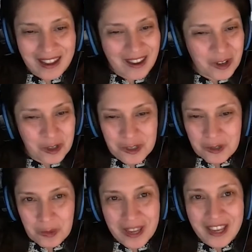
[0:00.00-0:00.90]
Oh, you're so
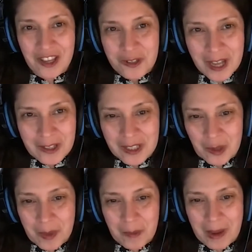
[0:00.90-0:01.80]
sweet. Can you tell us a
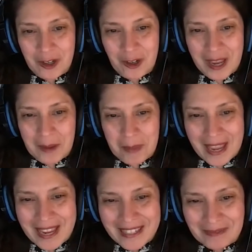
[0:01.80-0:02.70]
little bit about your
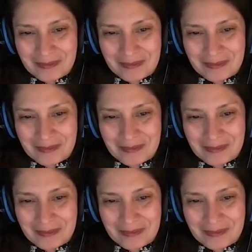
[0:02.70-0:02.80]
campaign?